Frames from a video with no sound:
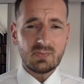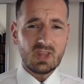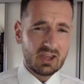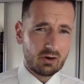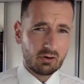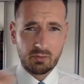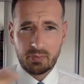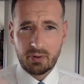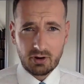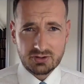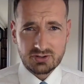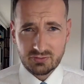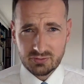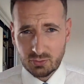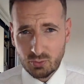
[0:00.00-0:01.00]
in other parts
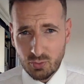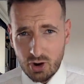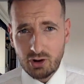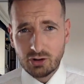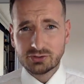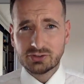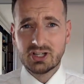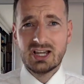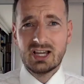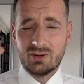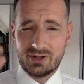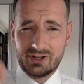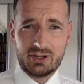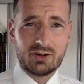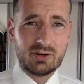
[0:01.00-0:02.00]
of the world
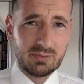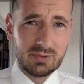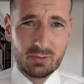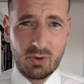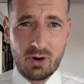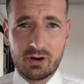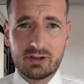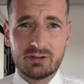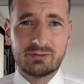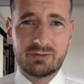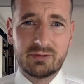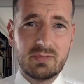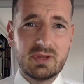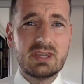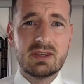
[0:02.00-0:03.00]
where they're going to be working for
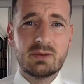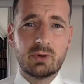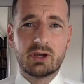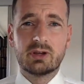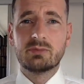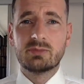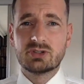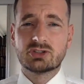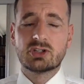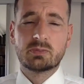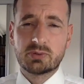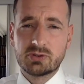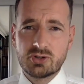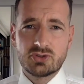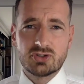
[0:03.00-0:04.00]
me, and we're going to be still
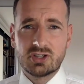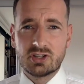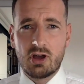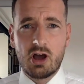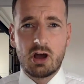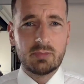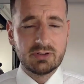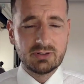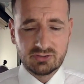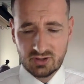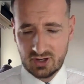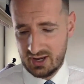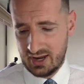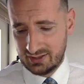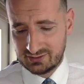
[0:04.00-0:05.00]
producing garments
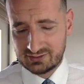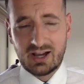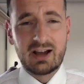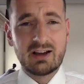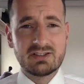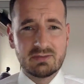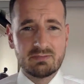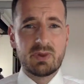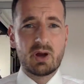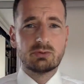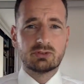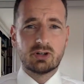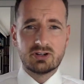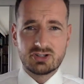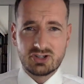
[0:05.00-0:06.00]
and ties and bow
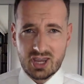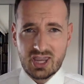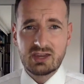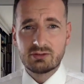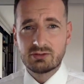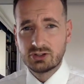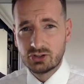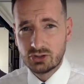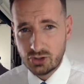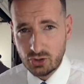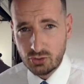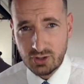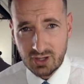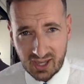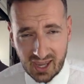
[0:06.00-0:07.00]
ties here in the
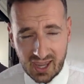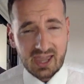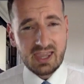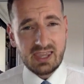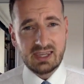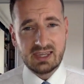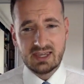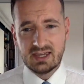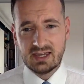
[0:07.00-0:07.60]
UK.